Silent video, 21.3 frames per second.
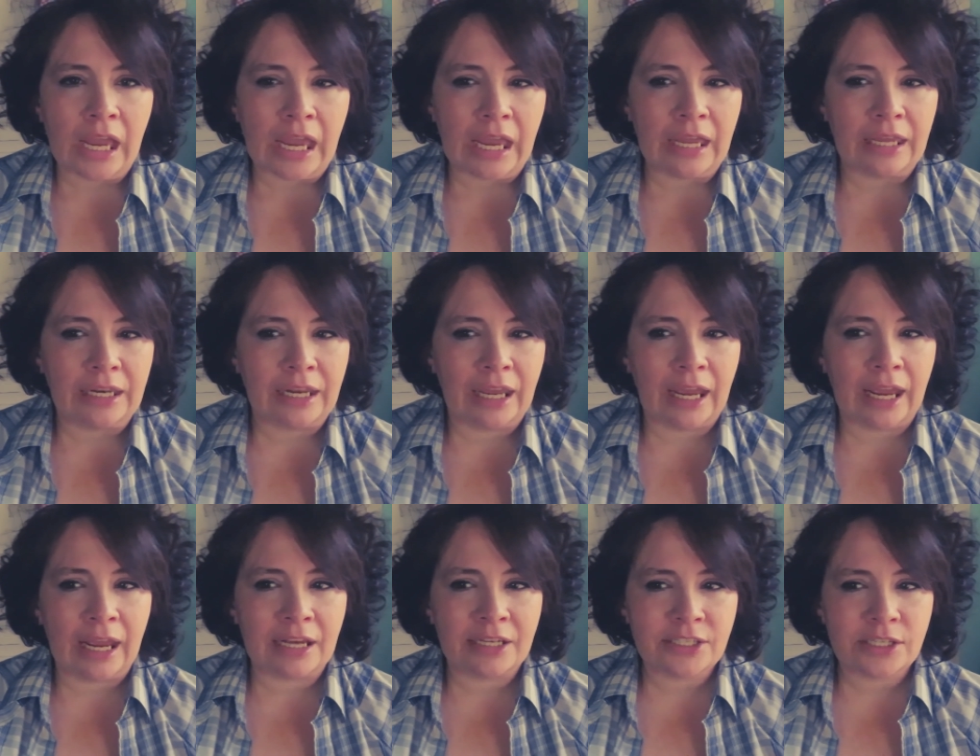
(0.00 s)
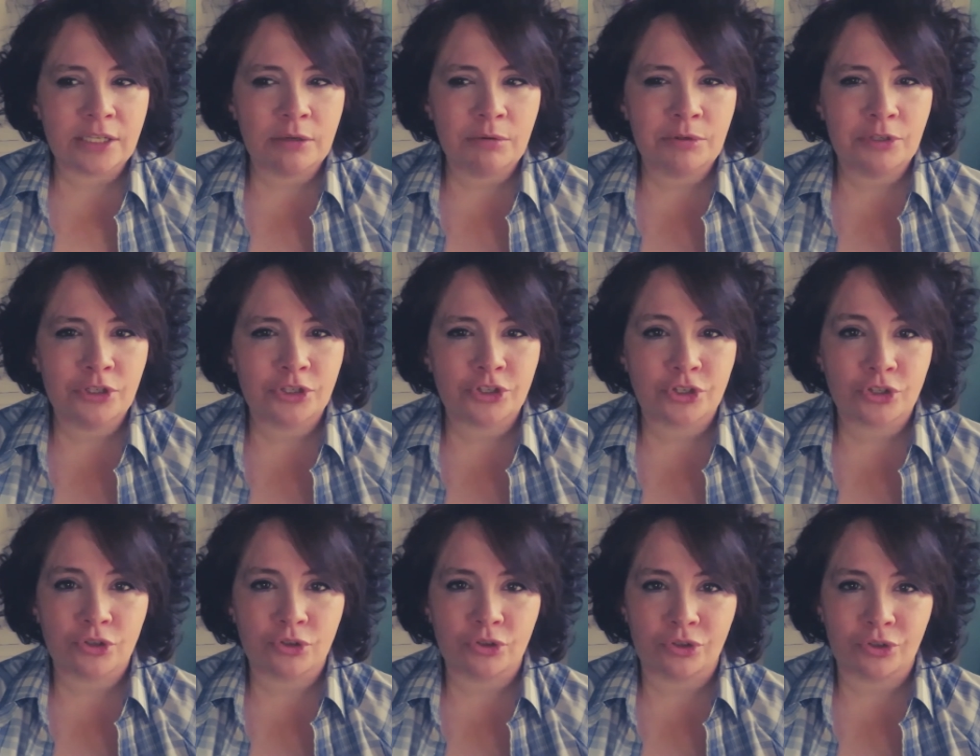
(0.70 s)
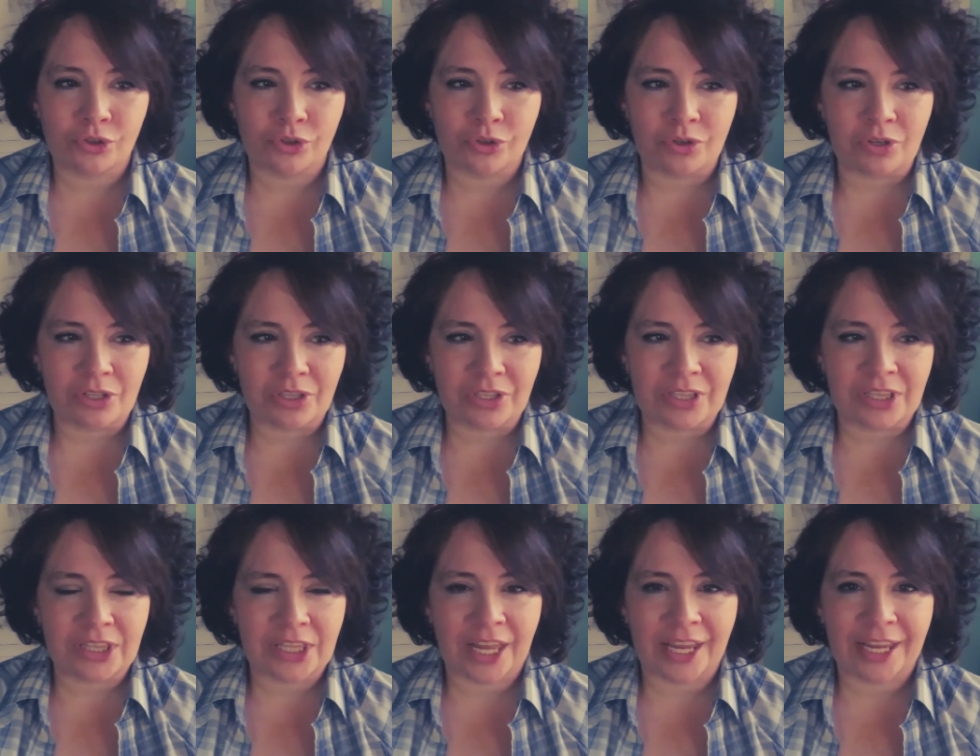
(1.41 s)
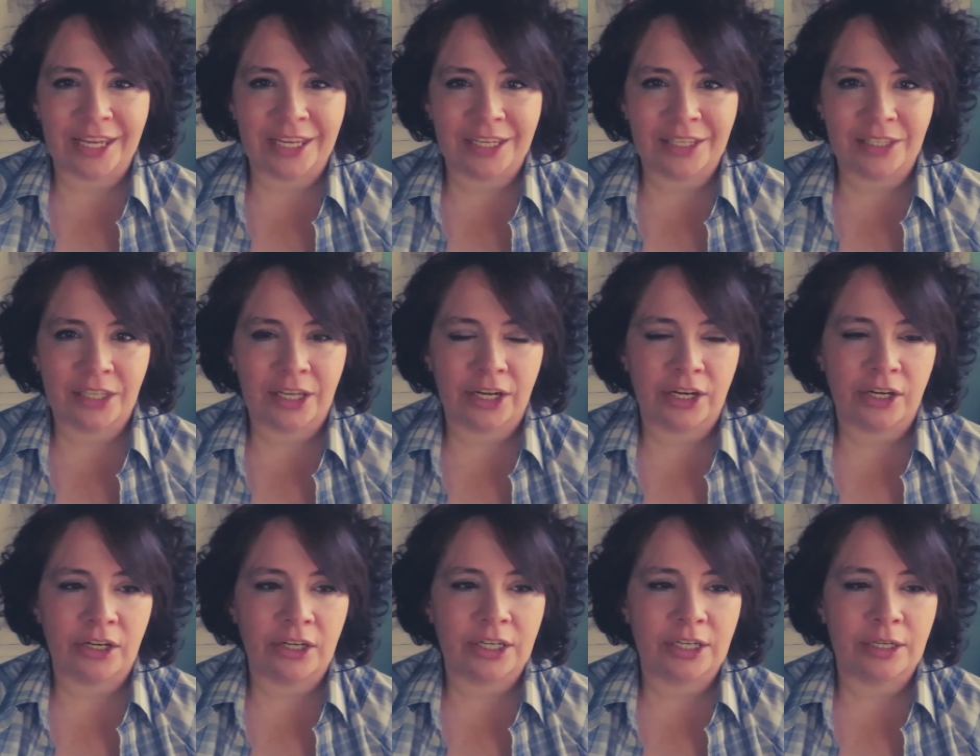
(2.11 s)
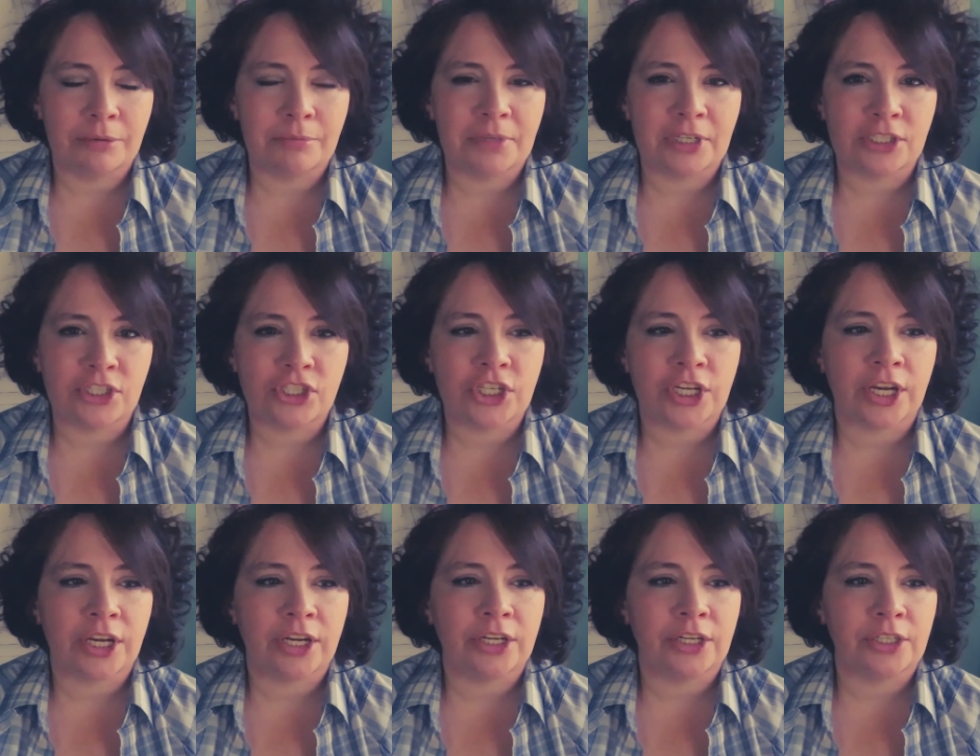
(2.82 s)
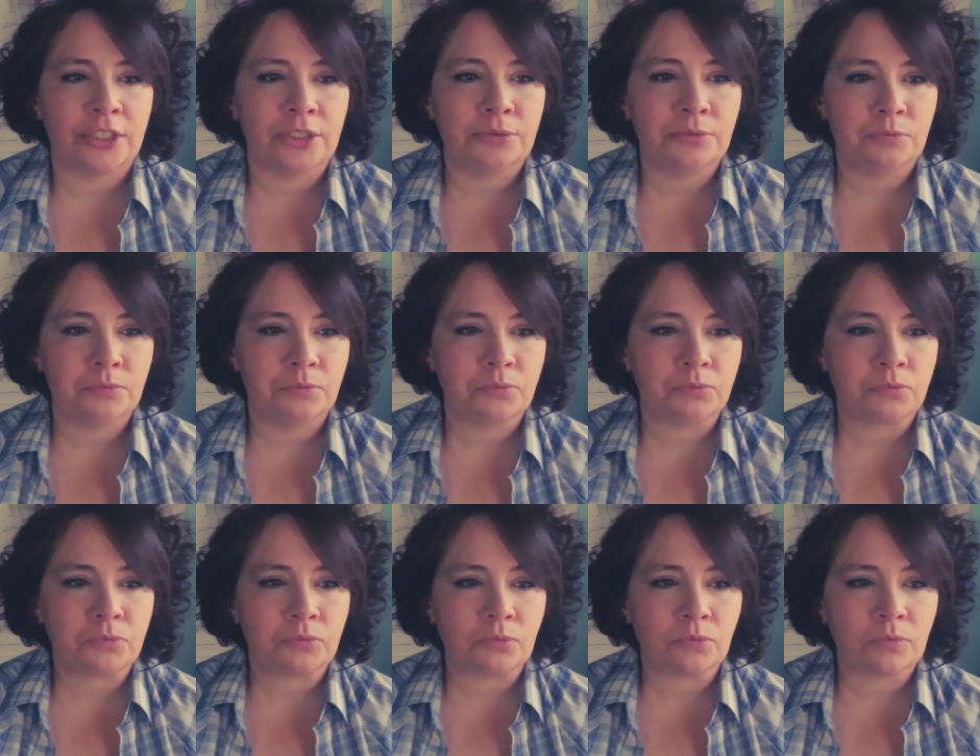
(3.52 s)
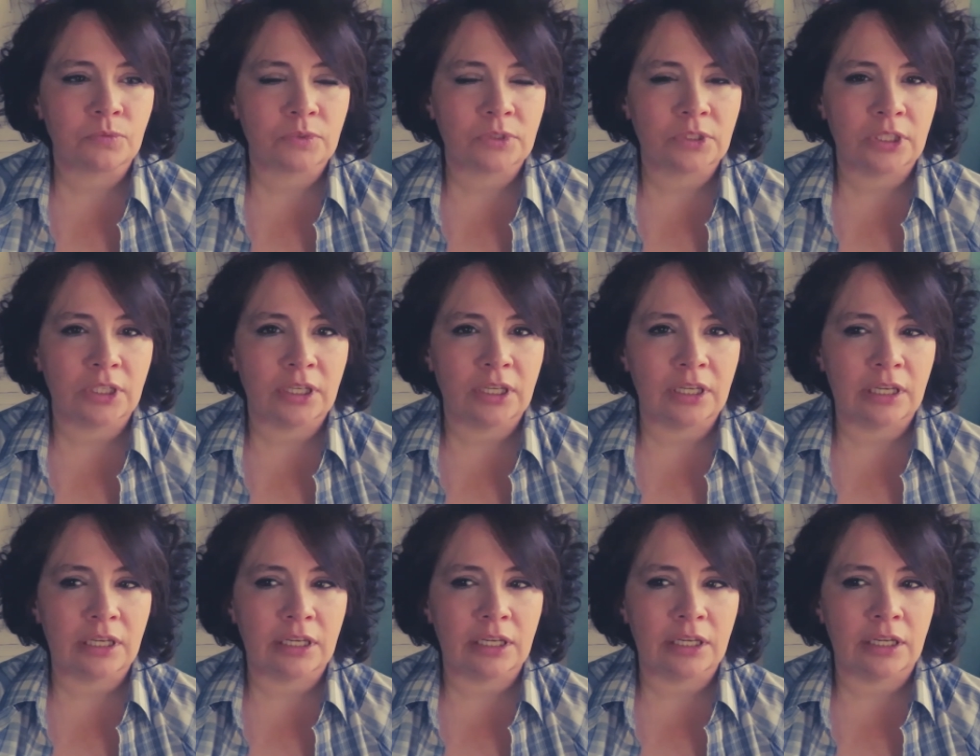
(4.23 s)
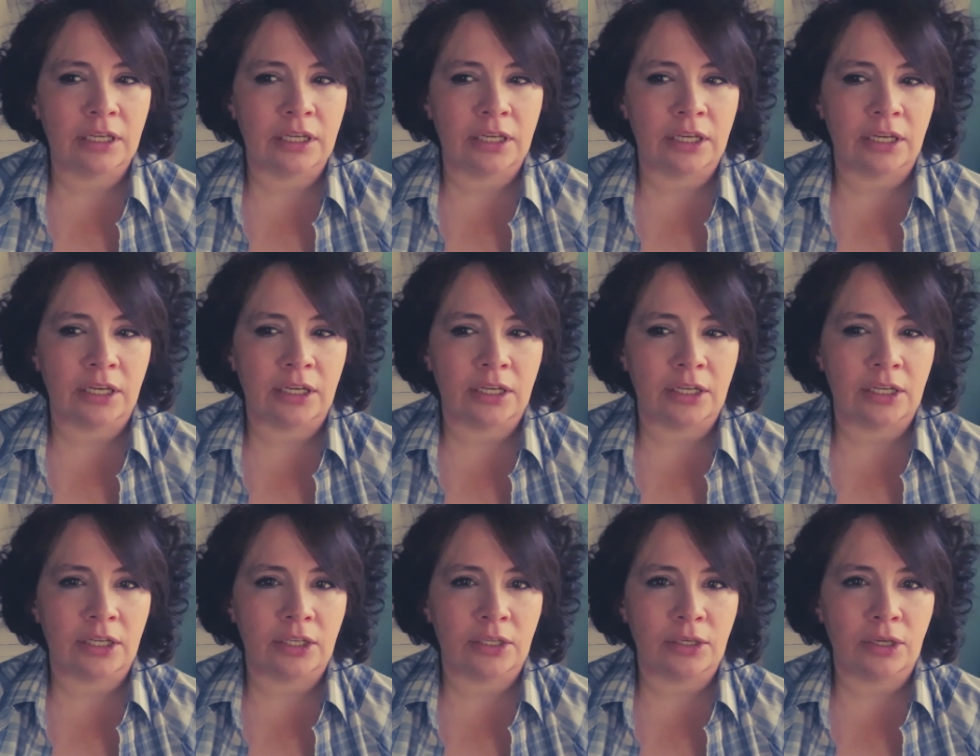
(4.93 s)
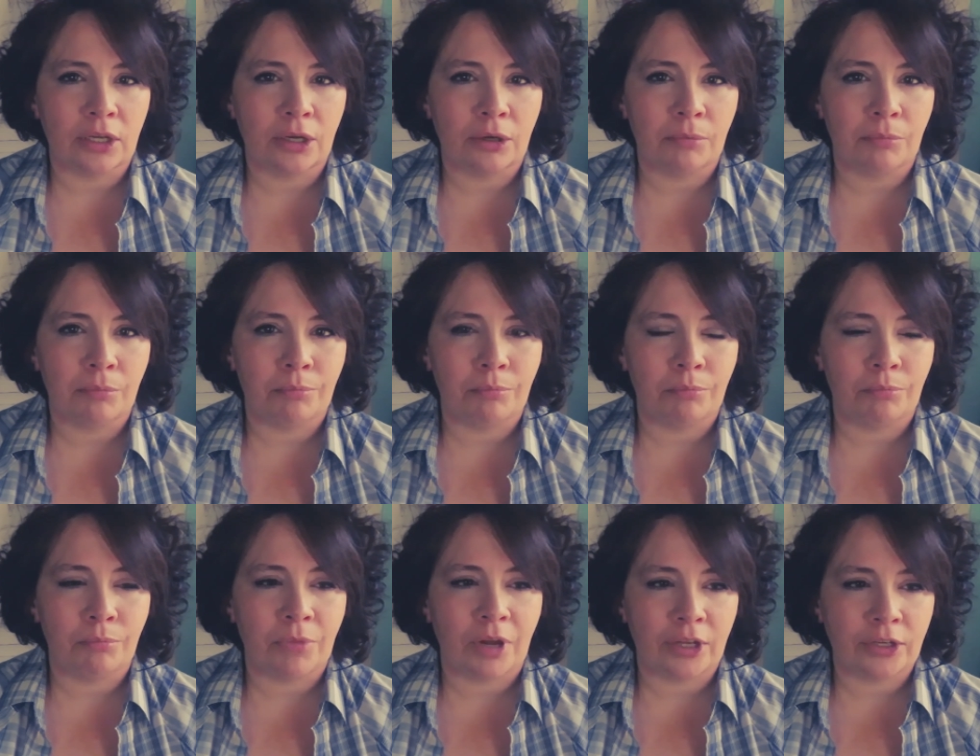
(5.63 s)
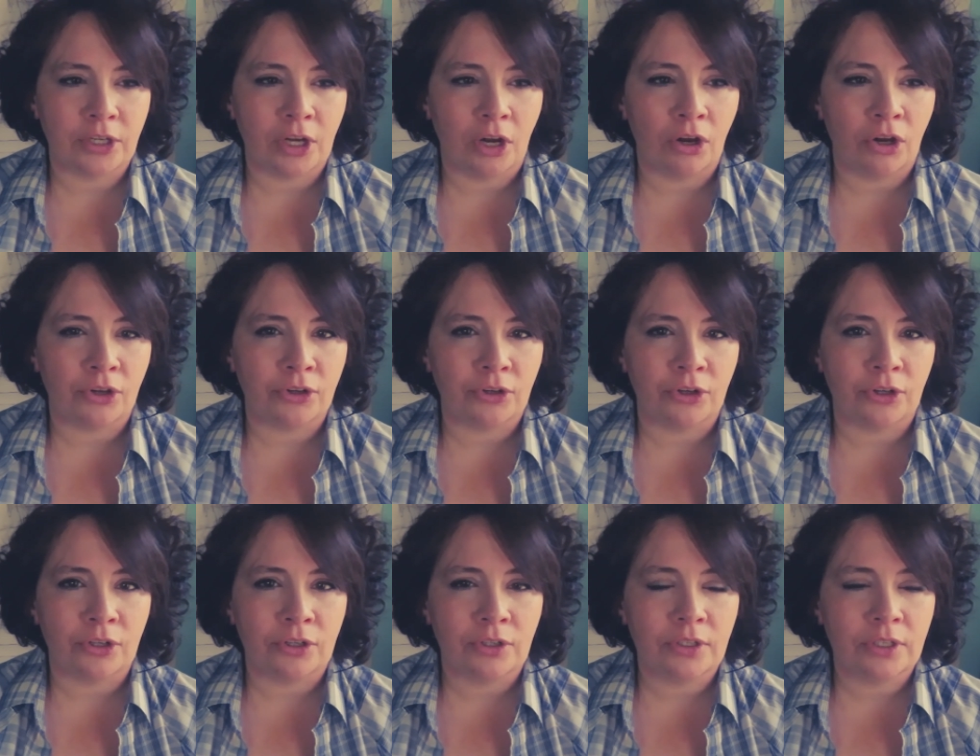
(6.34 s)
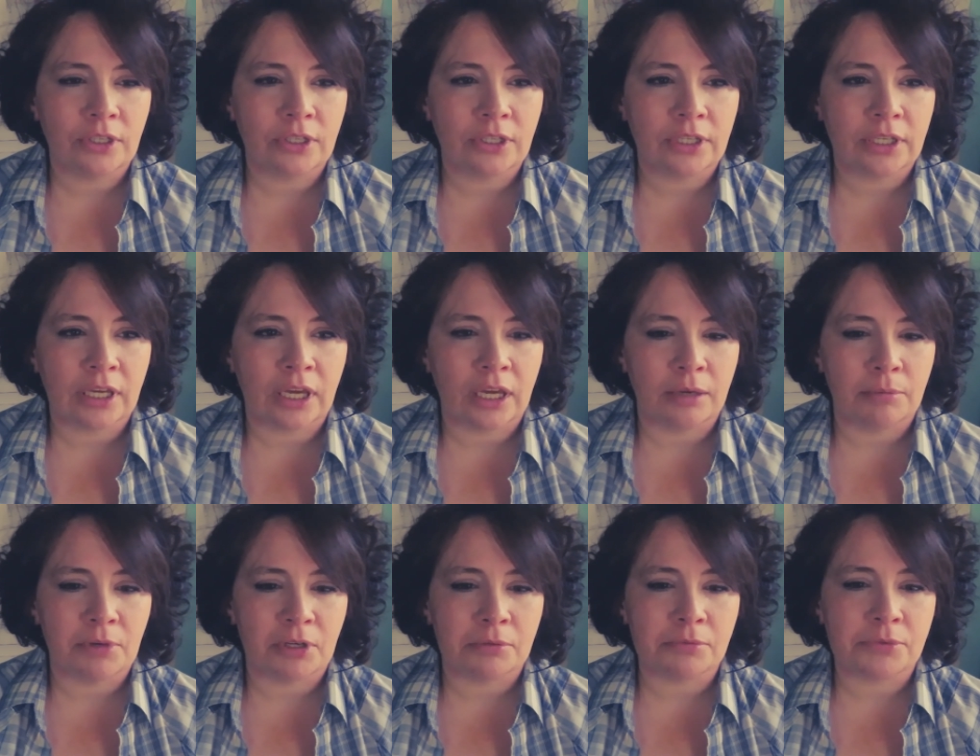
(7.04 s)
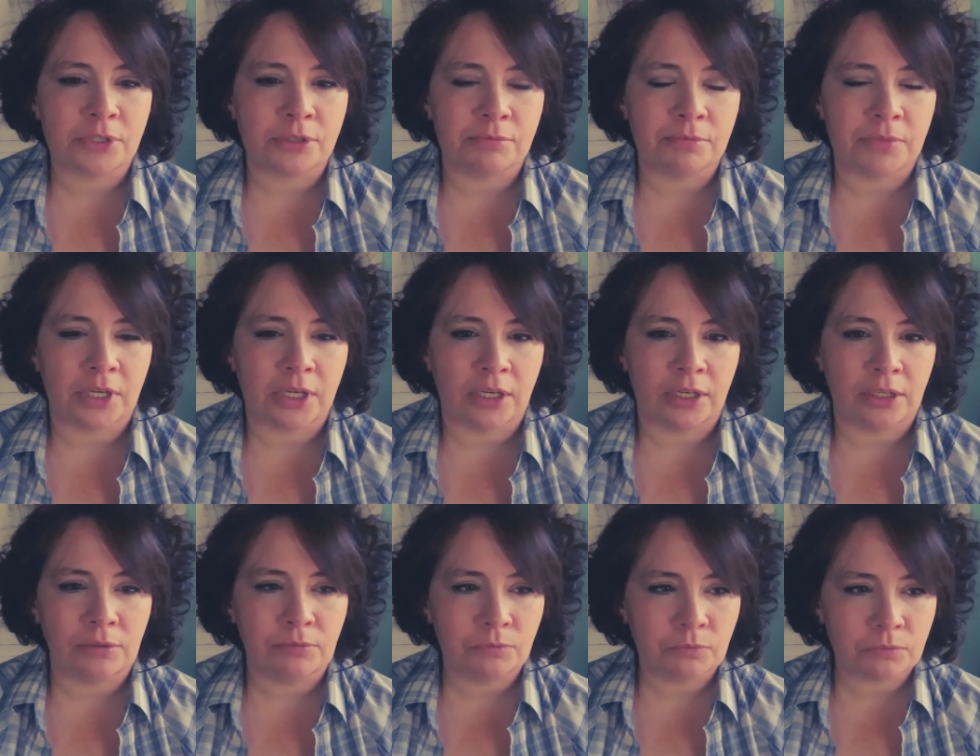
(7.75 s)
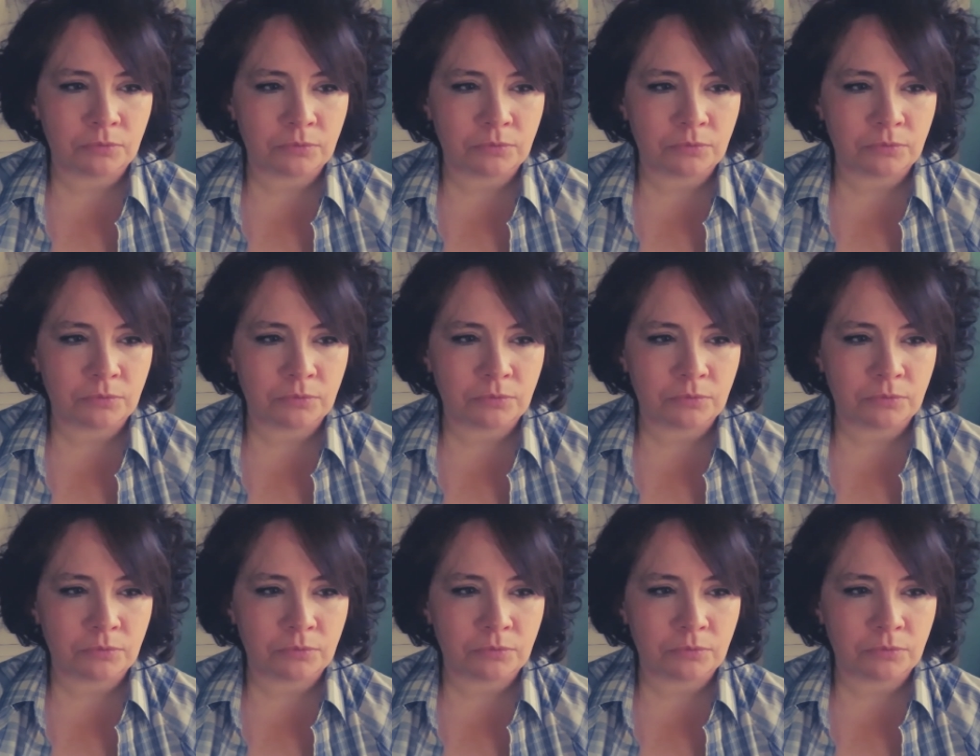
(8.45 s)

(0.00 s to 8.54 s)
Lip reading: And as I was laying there in my chair and my daughter came up to me,